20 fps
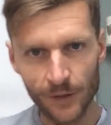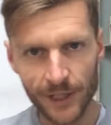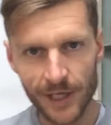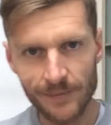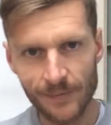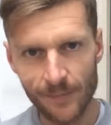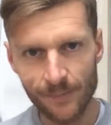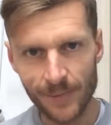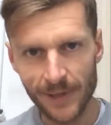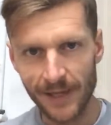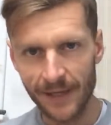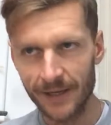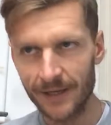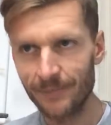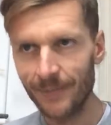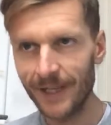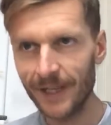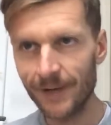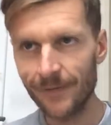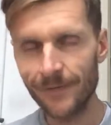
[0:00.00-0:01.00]
human being
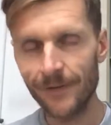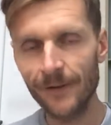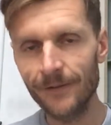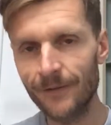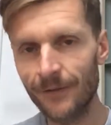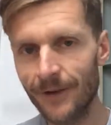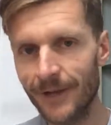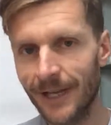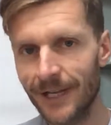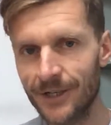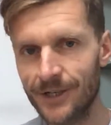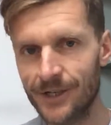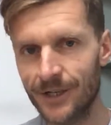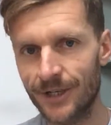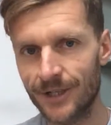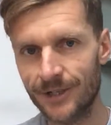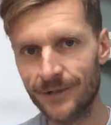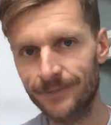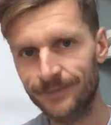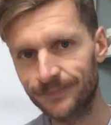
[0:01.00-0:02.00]
can make you feel very
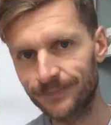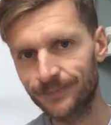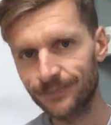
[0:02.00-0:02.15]
anxious.